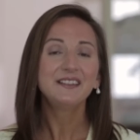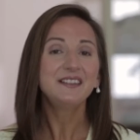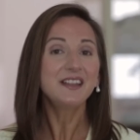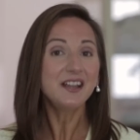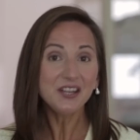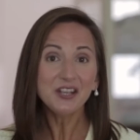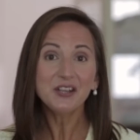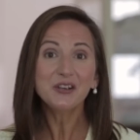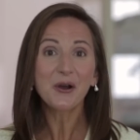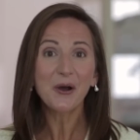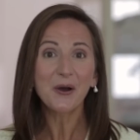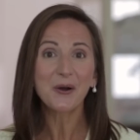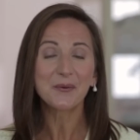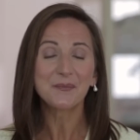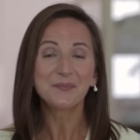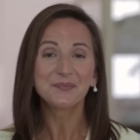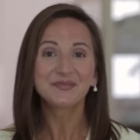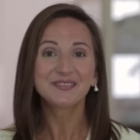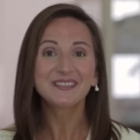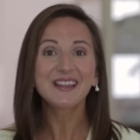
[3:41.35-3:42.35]
There you
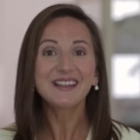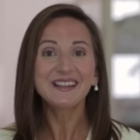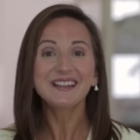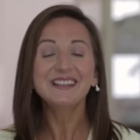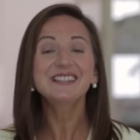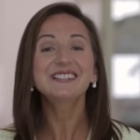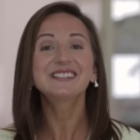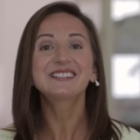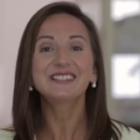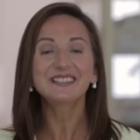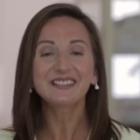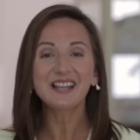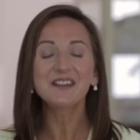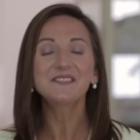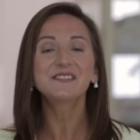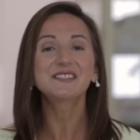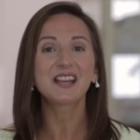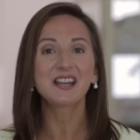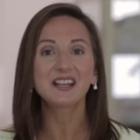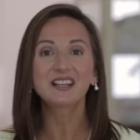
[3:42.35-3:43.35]
go. That is the
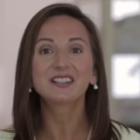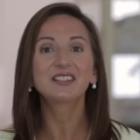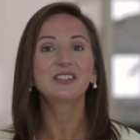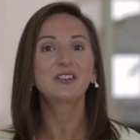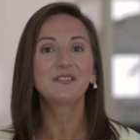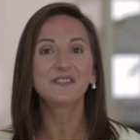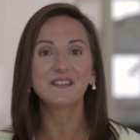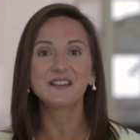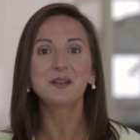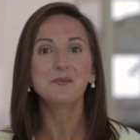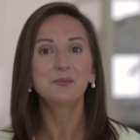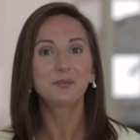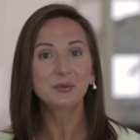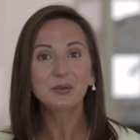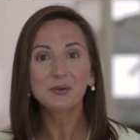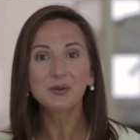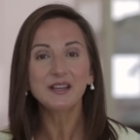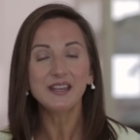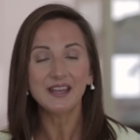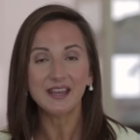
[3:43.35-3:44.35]
life cycle of an
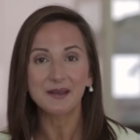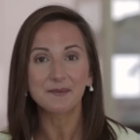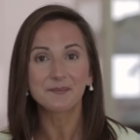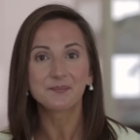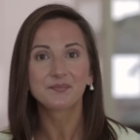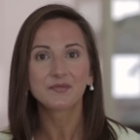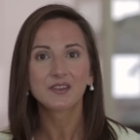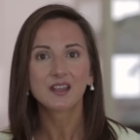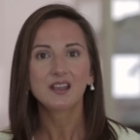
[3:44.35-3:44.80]
employee.